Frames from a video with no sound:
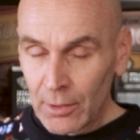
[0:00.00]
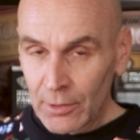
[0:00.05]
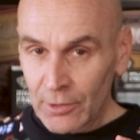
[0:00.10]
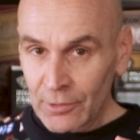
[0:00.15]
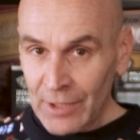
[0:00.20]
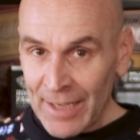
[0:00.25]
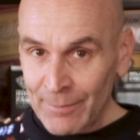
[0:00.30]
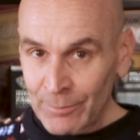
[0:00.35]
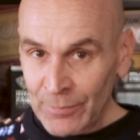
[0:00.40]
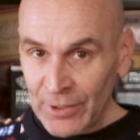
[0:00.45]

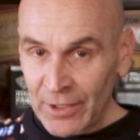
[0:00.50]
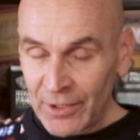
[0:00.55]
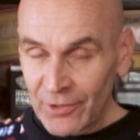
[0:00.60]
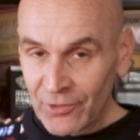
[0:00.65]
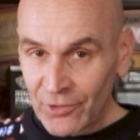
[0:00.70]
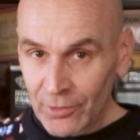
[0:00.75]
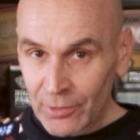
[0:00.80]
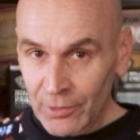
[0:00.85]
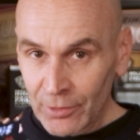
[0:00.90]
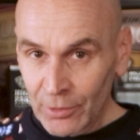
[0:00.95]

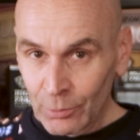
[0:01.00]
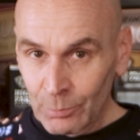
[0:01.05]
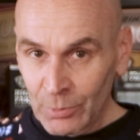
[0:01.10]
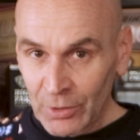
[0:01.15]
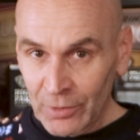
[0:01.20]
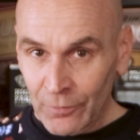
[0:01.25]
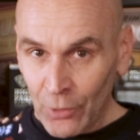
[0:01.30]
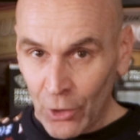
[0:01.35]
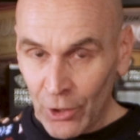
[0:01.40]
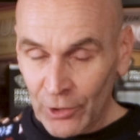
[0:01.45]
cranberries, a little
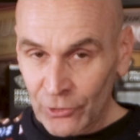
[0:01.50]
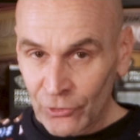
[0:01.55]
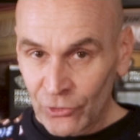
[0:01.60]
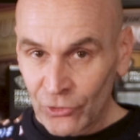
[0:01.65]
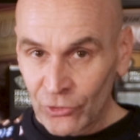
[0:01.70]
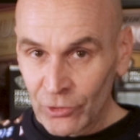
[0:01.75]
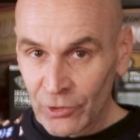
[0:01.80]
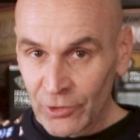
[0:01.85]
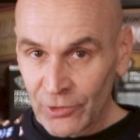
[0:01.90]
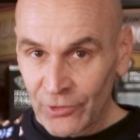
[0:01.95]
bit of
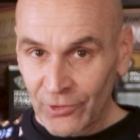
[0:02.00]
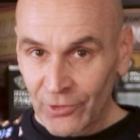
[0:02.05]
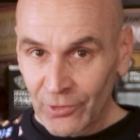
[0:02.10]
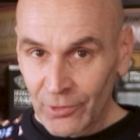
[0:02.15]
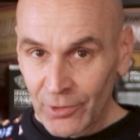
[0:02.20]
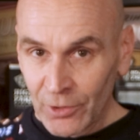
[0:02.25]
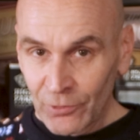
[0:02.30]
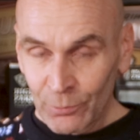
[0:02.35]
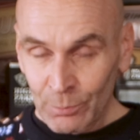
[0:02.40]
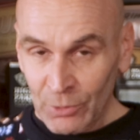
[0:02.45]
orange
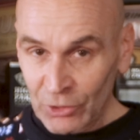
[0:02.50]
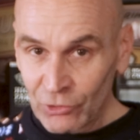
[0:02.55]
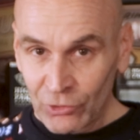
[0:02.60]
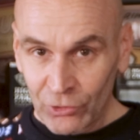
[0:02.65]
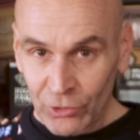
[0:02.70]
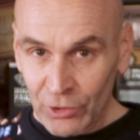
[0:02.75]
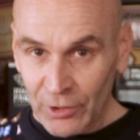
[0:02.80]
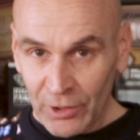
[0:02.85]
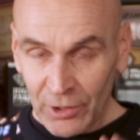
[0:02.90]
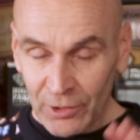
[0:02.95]
juice, as much
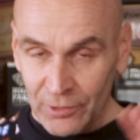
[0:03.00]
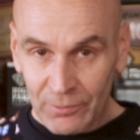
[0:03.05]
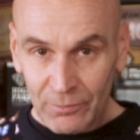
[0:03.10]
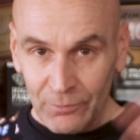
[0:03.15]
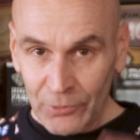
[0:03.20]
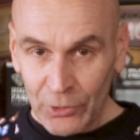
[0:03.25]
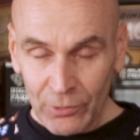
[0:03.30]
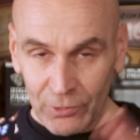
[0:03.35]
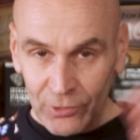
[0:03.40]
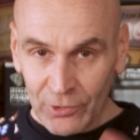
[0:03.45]
sugar,
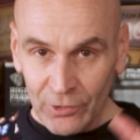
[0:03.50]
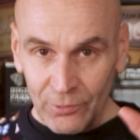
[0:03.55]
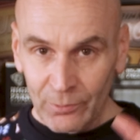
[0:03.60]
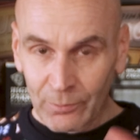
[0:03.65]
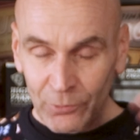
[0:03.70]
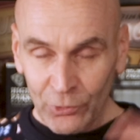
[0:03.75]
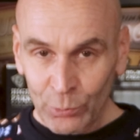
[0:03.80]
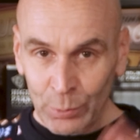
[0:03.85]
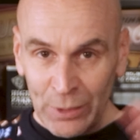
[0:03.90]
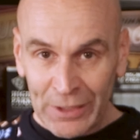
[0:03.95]
and to
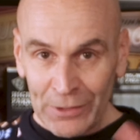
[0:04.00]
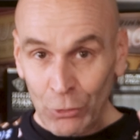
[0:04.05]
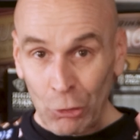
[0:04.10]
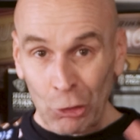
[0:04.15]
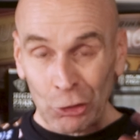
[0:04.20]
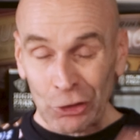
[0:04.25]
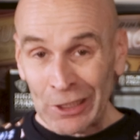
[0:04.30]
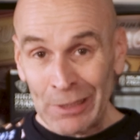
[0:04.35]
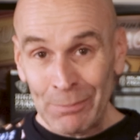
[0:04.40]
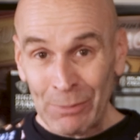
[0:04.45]
sweeten it
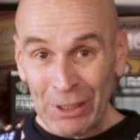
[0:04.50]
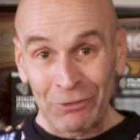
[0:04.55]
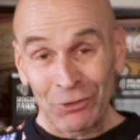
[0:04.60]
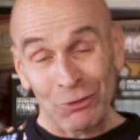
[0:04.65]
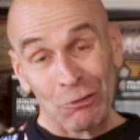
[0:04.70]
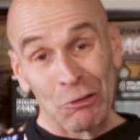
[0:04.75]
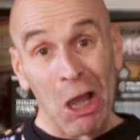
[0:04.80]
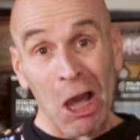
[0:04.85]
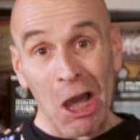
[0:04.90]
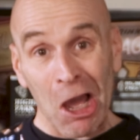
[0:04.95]
or keep it as
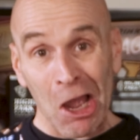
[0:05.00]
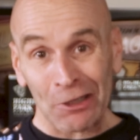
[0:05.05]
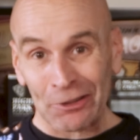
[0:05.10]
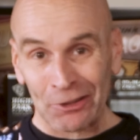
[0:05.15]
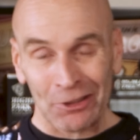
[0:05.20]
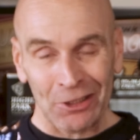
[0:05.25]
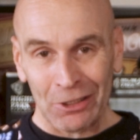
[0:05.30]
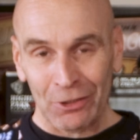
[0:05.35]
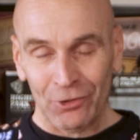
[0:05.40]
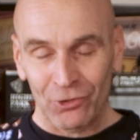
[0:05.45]

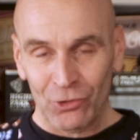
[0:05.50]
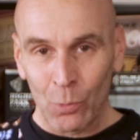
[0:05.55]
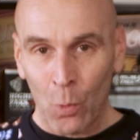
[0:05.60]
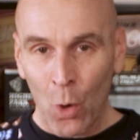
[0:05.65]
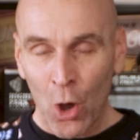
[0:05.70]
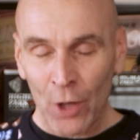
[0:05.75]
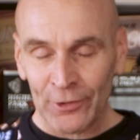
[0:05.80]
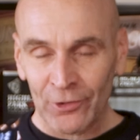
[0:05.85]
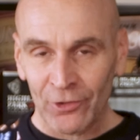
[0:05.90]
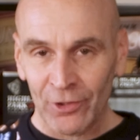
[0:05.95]
tarty as you
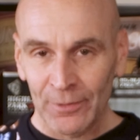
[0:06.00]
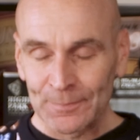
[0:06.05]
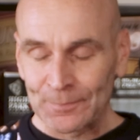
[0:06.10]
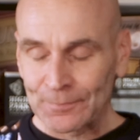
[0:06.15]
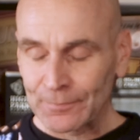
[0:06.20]
want,